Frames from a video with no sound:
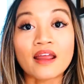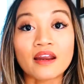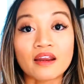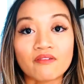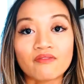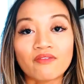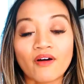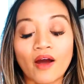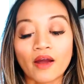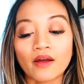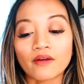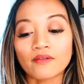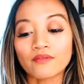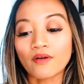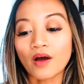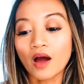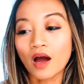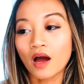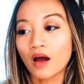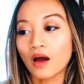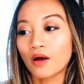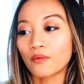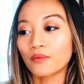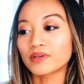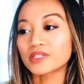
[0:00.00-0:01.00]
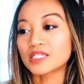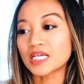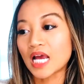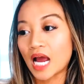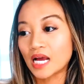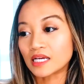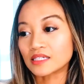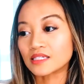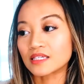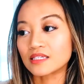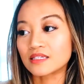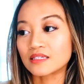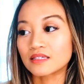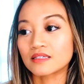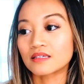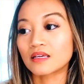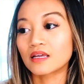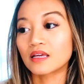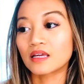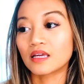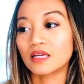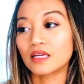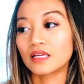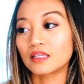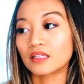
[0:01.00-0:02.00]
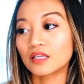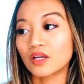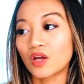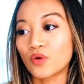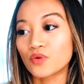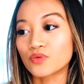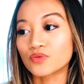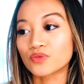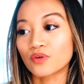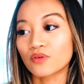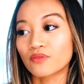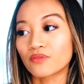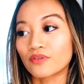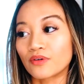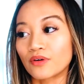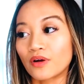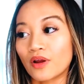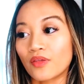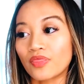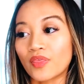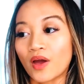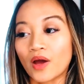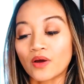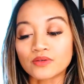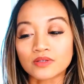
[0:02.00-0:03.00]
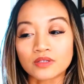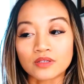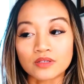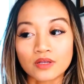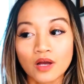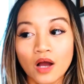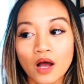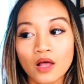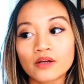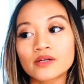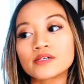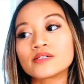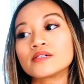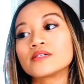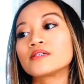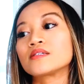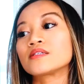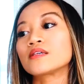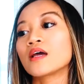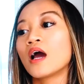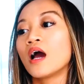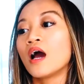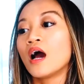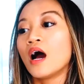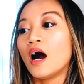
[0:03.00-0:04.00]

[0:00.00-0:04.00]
ninety-five. Uh, with taxes, it goes over one thousand dollars.